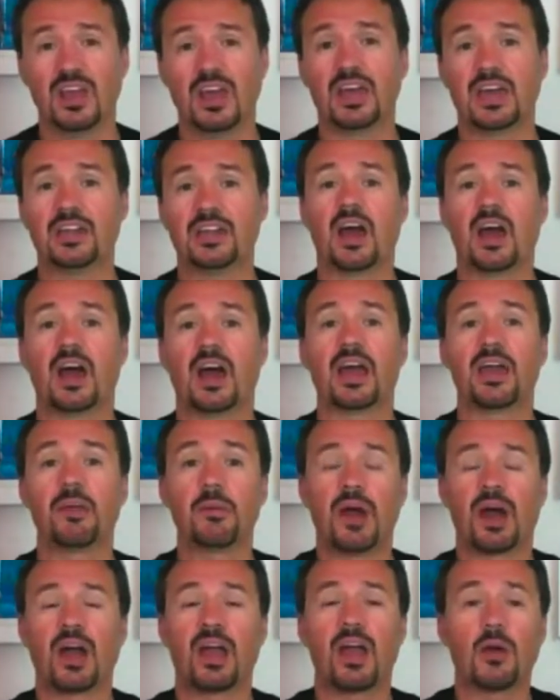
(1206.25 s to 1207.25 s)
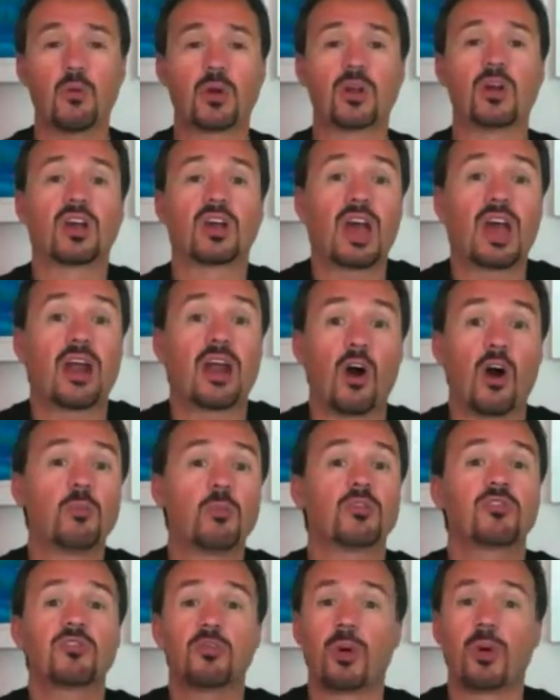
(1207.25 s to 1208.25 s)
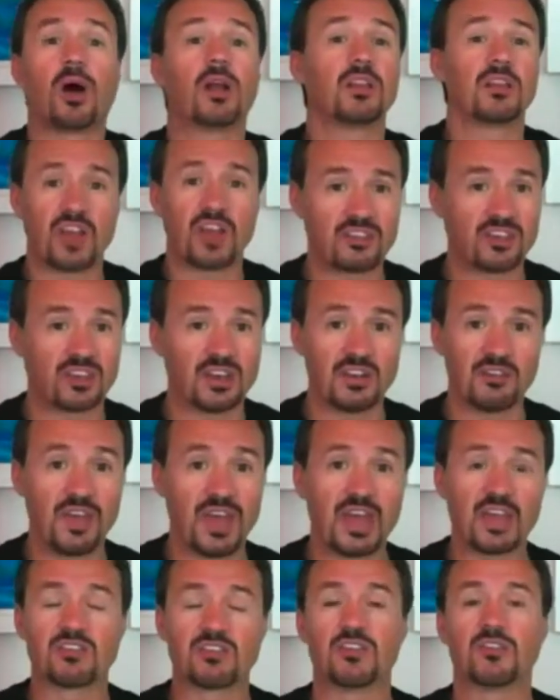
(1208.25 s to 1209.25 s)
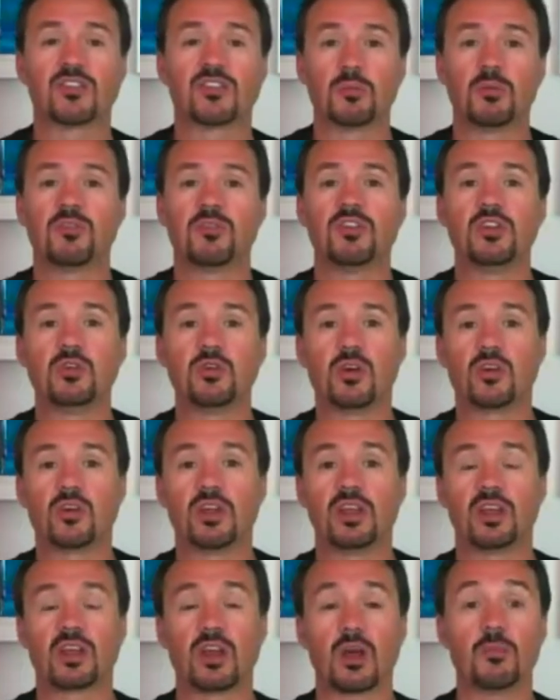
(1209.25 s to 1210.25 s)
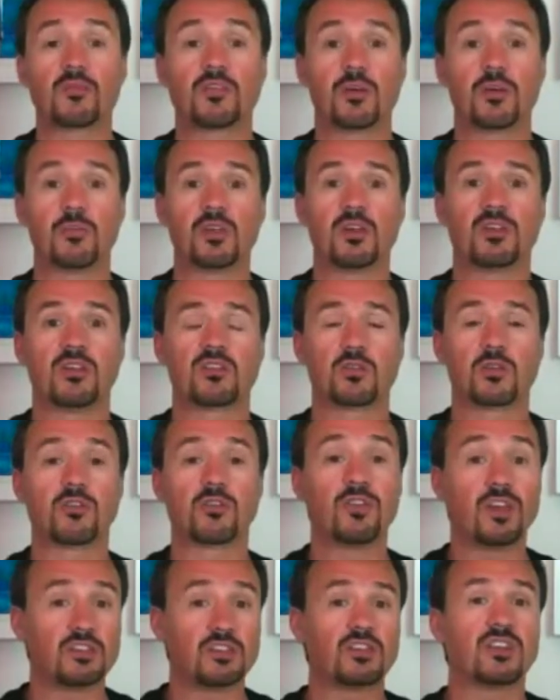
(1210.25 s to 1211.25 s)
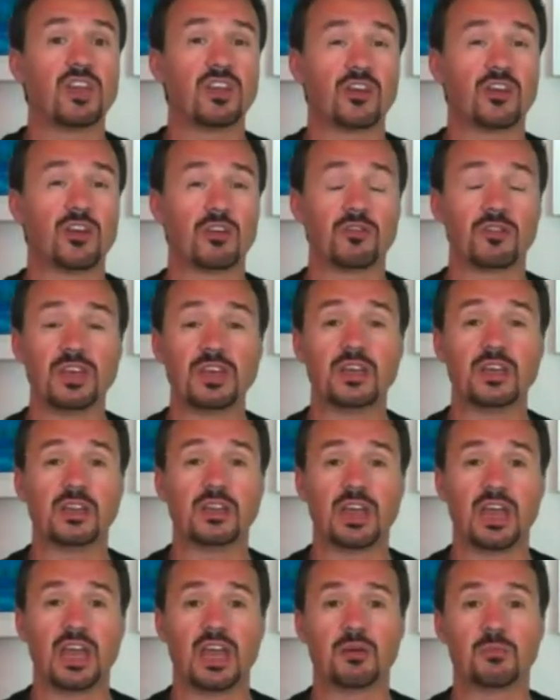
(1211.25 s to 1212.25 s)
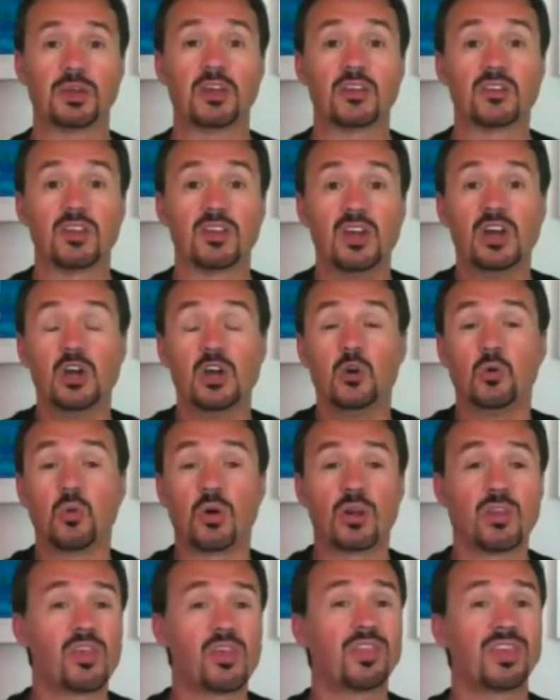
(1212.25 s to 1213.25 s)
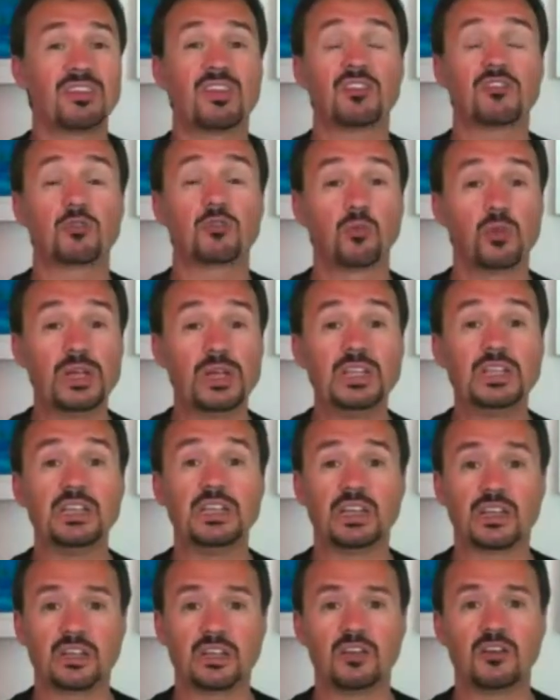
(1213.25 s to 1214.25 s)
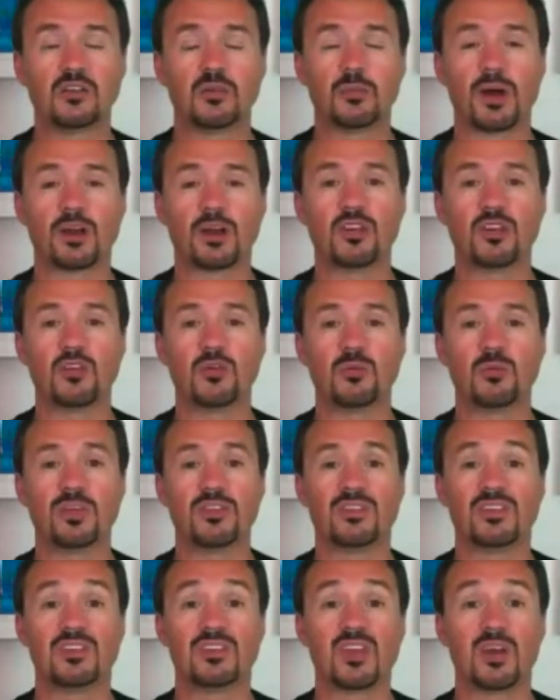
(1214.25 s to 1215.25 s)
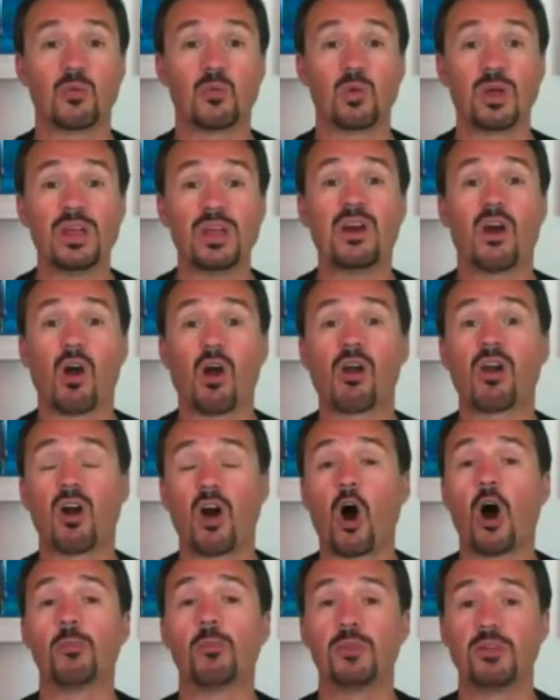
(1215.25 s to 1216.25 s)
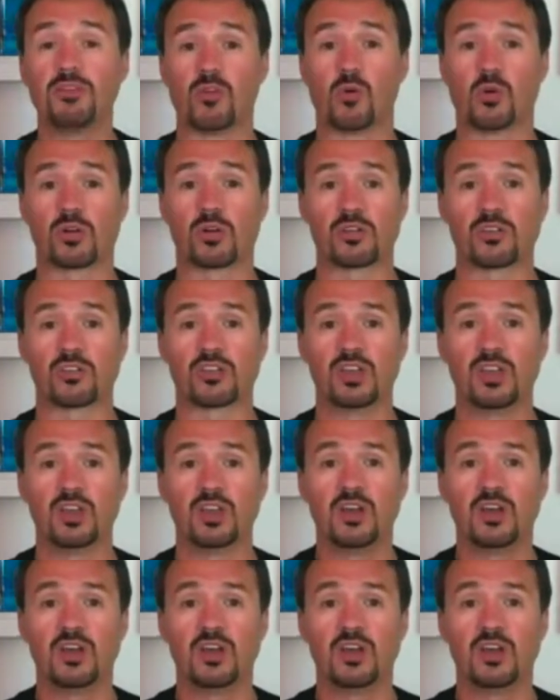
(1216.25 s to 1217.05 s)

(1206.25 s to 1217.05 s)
And I want to kind of almost apologize in advance if some of you come from the sort of vegetarian or vegan camp, because one of the things that's really clear about humans is that we are omnivores.